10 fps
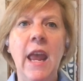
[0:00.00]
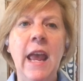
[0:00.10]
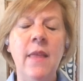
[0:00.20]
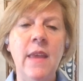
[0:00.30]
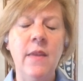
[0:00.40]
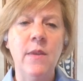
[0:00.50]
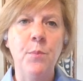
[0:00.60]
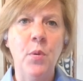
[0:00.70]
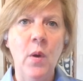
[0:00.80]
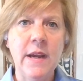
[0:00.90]
and that the
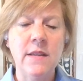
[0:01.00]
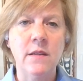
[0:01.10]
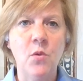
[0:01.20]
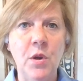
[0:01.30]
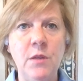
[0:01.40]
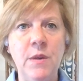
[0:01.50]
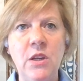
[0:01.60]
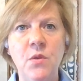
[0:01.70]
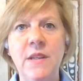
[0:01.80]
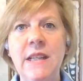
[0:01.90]
price is going to be
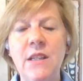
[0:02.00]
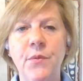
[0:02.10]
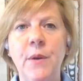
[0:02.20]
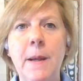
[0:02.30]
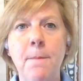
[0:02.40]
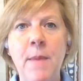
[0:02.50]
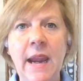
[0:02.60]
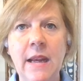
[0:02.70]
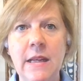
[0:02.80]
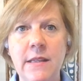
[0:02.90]
using different
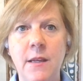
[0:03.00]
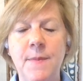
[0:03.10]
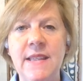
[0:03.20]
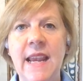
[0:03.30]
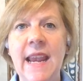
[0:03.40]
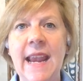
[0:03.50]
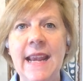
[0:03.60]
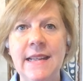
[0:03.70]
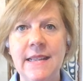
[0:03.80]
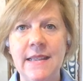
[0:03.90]
mechanisms
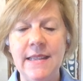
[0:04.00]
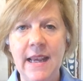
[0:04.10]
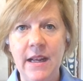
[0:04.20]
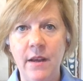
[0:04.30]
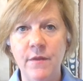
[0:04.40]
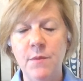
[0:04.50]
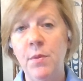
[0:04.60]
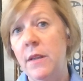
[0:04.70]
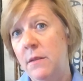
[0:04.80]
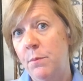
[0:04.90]
and incentives,
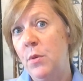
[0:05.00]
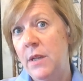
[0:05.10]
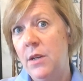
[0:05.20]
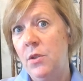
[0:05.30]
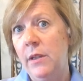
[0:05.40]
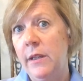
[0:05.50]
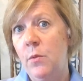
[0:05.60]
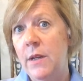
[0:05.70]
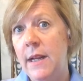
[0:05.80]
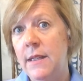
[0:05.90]
plus potentially
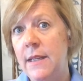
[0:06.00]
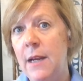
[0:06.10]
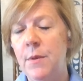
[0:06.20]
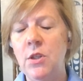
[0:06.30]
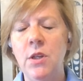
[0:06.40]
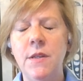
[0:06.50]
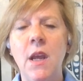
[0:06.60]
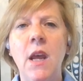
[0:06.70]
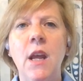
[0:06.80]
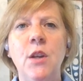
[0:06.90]
liquidated
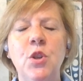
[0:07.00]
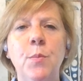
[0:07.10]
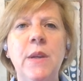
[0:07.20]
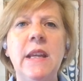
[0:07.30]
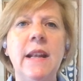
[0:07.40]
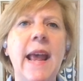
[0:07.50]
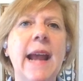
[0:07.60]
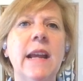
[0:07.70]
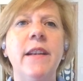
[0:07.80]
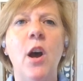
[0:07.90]
damages, to be an
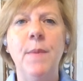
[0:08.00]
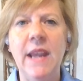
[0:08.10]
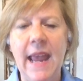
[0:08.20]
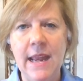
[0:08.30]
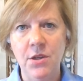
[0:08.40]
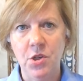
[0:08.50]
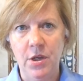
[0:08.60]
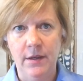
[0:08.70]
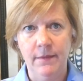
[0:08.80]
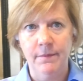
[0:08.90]
economic
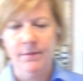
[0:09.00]
engine.